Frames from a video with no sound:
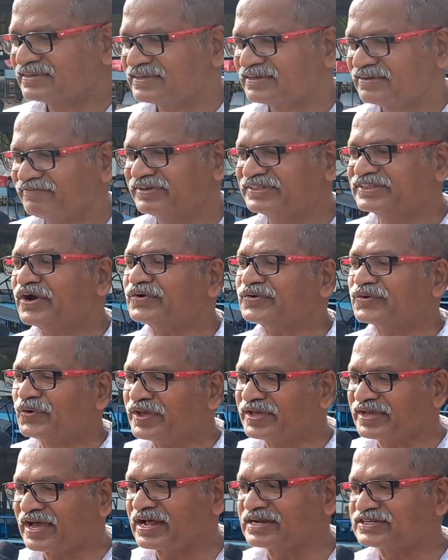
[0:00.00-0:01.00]
without
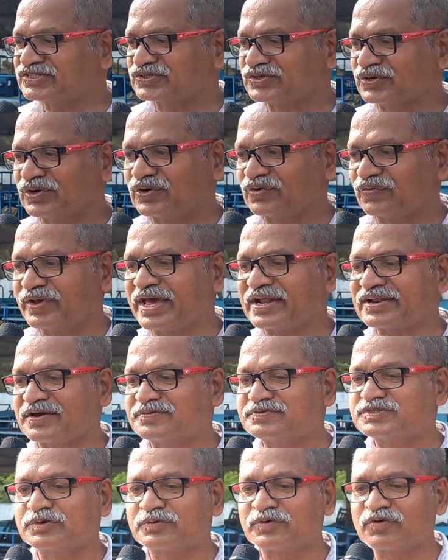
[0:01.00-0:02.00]
knowing also, we are
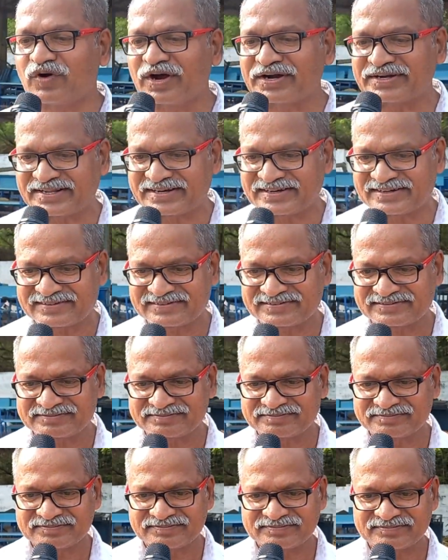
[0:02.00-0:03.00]
consuming water.
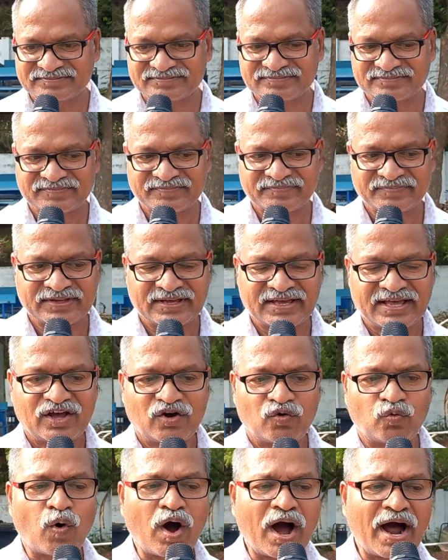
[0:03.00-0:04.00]

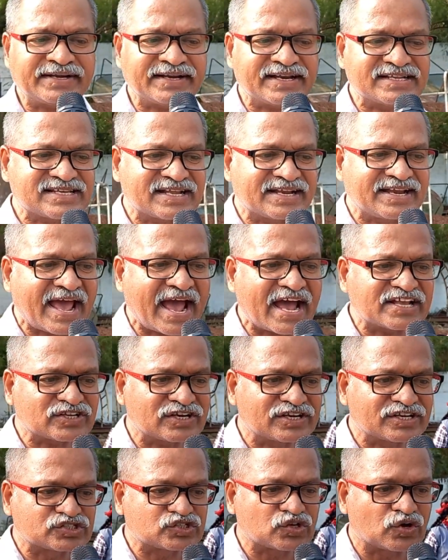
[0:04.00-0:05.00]
Water is a
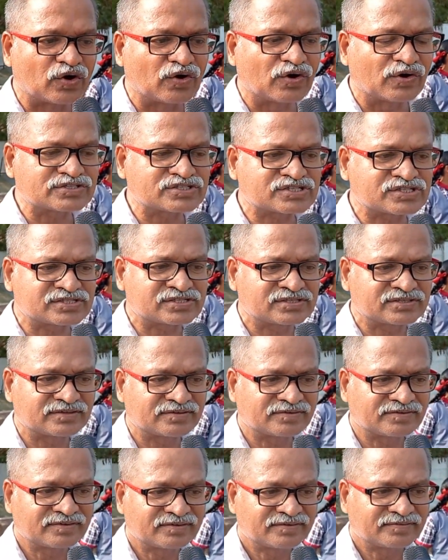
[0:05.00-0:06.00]
natural resource
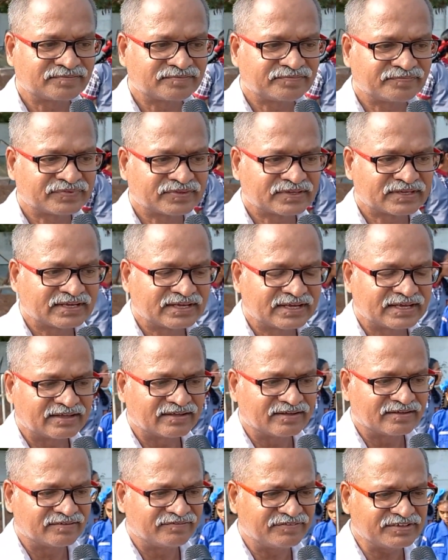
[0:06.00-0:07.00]

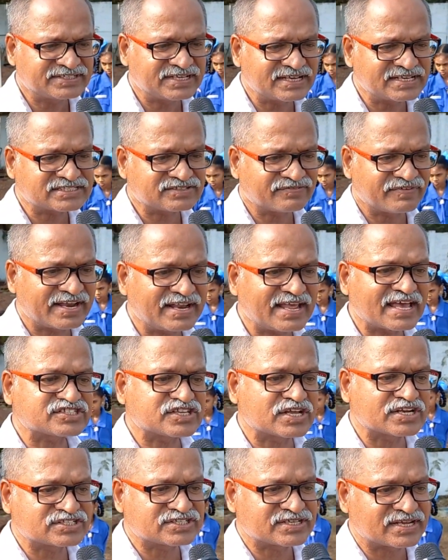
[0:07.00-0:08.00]
which is very
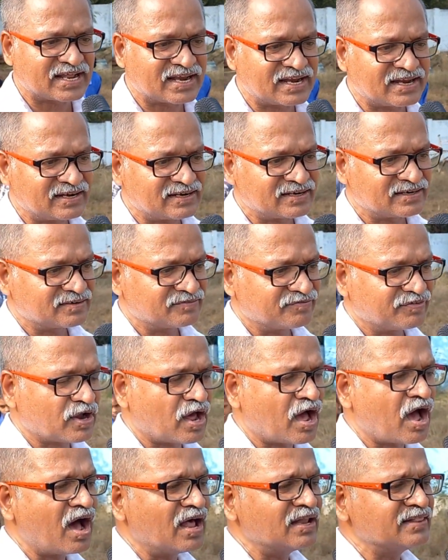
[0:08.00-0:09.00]
essential for
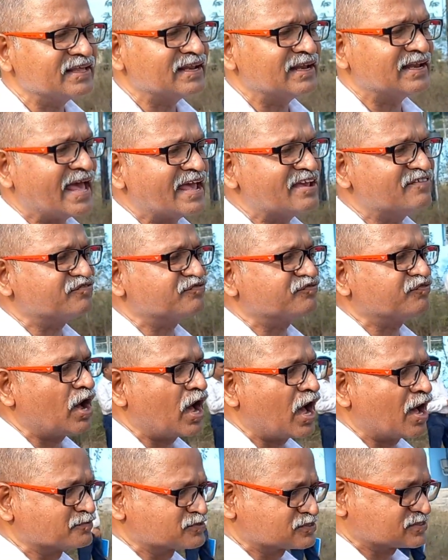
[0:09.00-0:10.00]
all the life
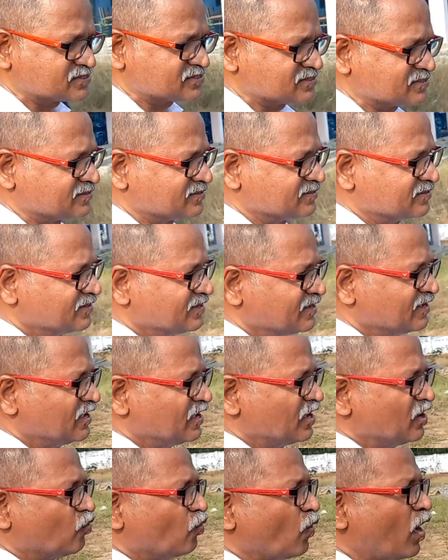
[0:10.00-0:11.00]
forms.
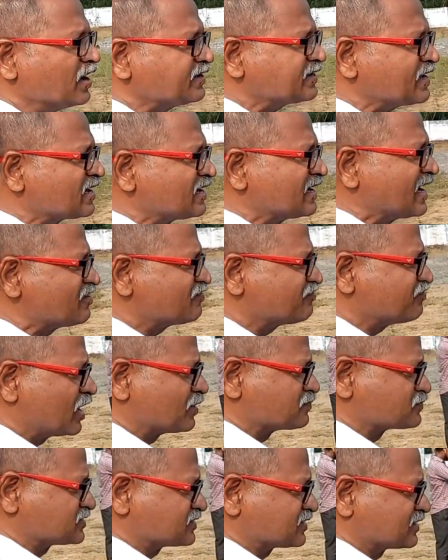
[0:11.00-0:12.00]
What are life
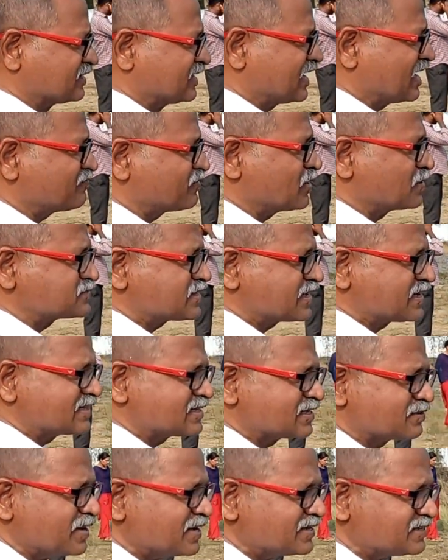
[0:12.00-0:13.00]
forms? Life forms are
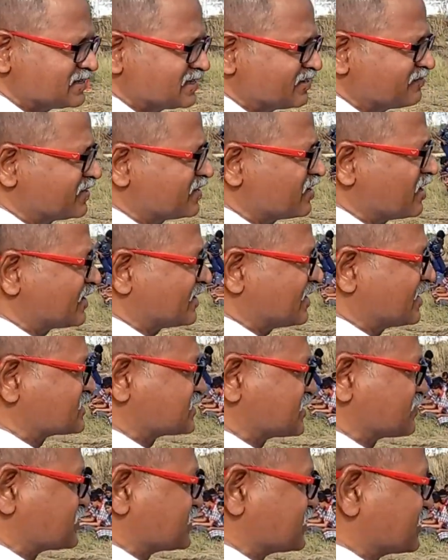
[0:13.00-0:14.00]
nothing but living
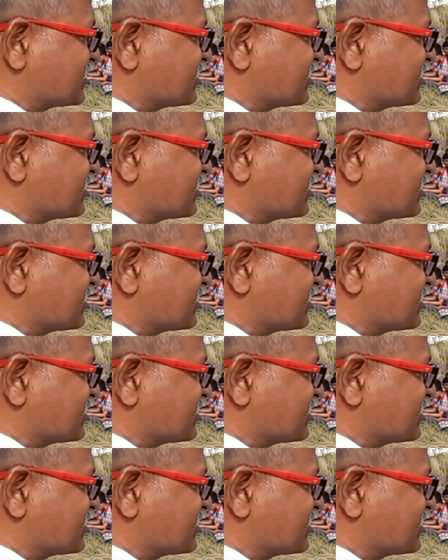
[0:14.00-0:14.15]
organisms.